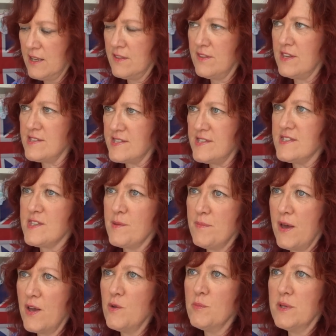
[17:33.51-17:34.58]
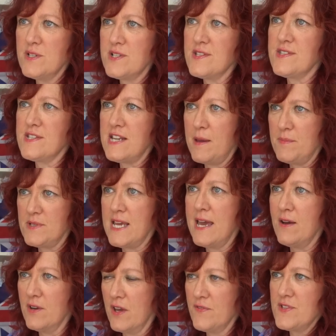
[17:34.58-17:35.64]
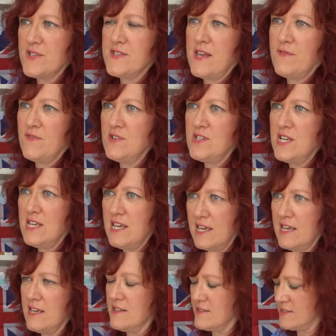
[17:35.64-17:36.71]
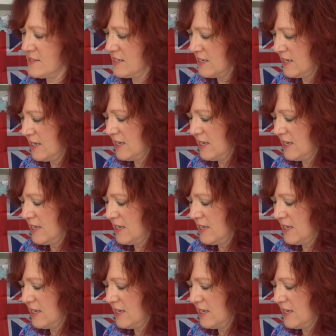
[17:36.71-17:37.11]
This is the moment to step down after 70 years.